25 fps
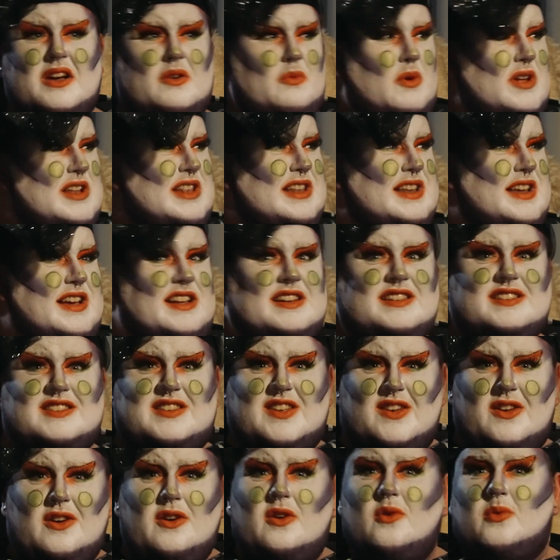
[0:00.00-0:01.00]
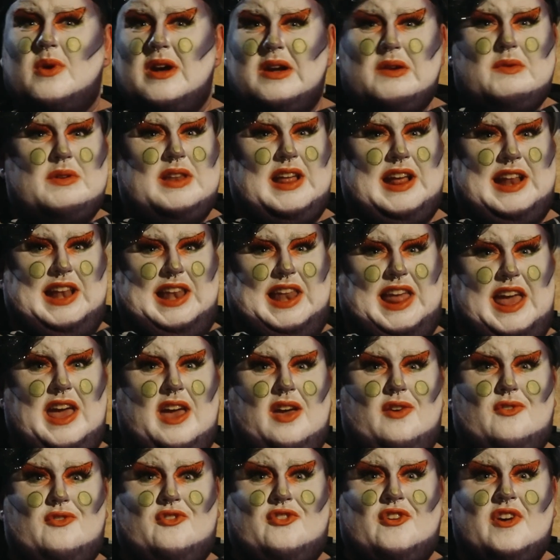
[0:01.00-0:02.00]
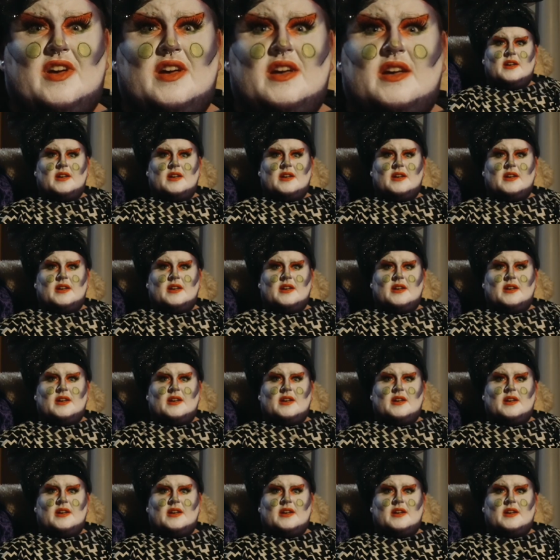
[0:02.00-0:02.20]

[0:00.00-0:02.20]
What'll I do? Where will I live?